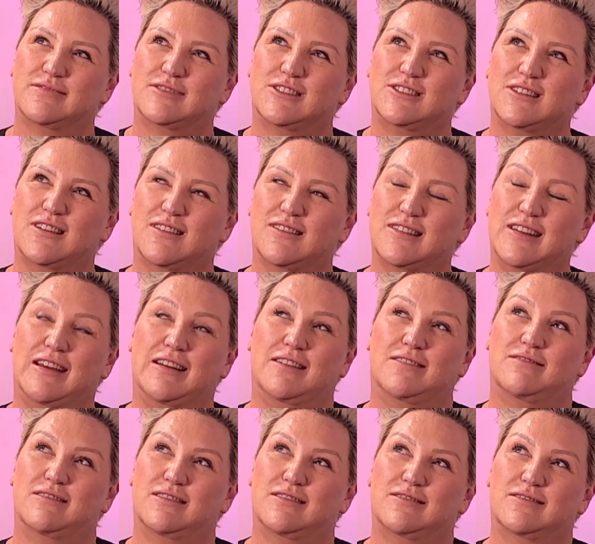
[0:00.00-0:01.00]
Yeah. Oh,
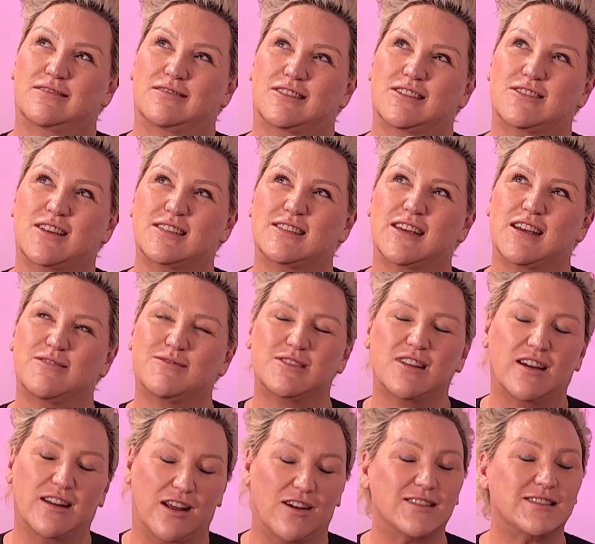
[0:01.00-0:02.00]
yeah. Because I said,
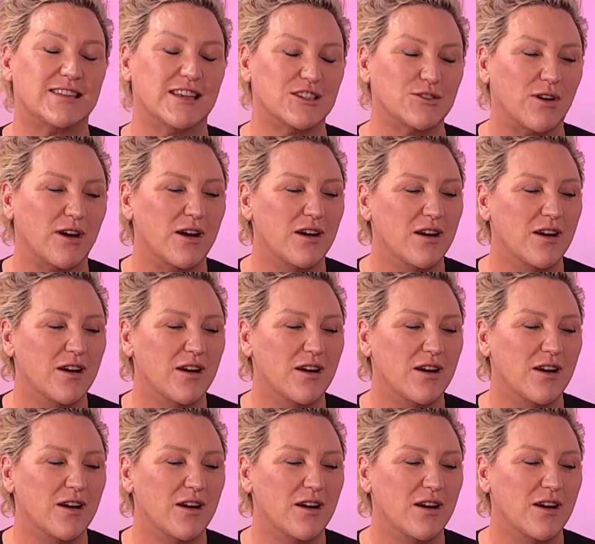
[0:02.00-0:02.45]
and I said to